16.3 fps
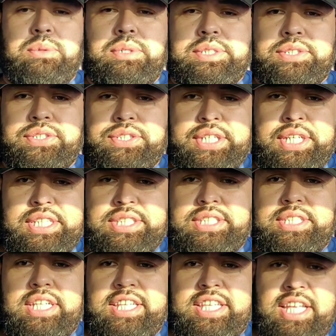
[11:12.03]

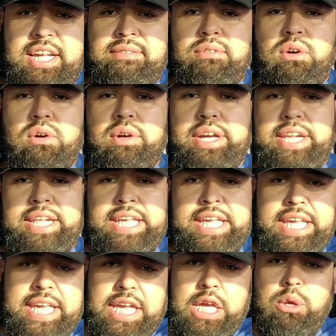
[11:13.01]
Resist the devil and
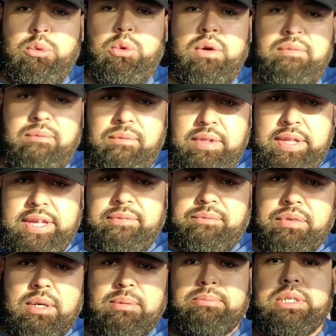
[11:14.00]
he will flee
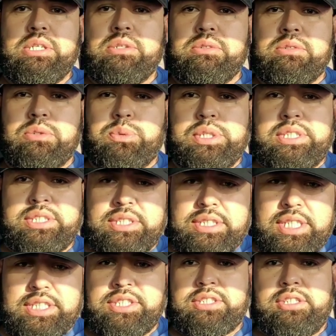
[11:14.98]
from you.
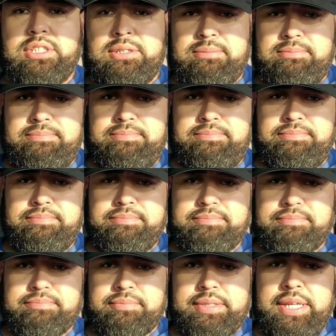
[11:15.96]
Resist
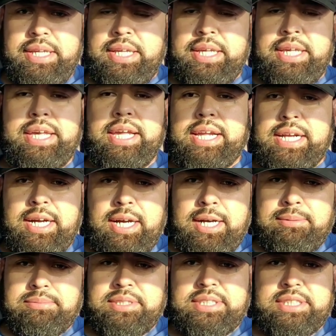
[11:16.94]
him. He
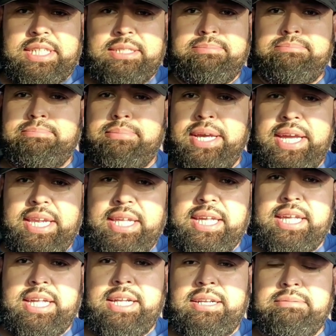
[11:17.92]
comes in
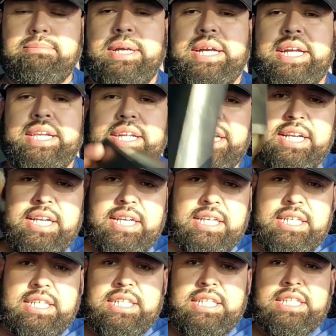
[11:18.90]
many, many
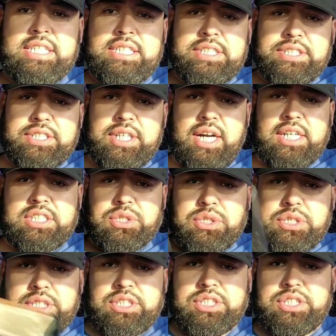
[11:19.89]

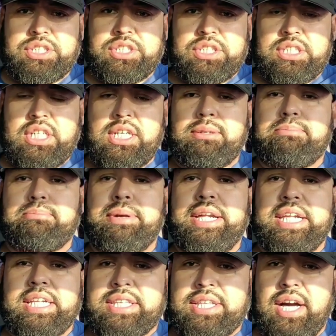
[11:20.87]
doctrines.
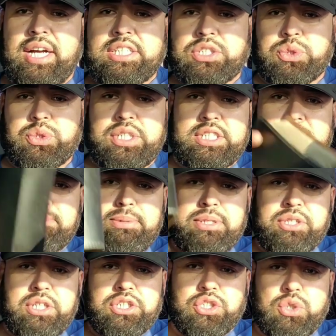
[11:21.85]
Many doctrines,
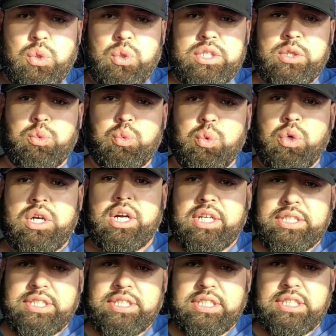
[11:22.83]
but there's only
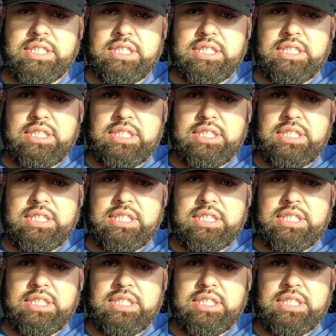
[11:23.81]
one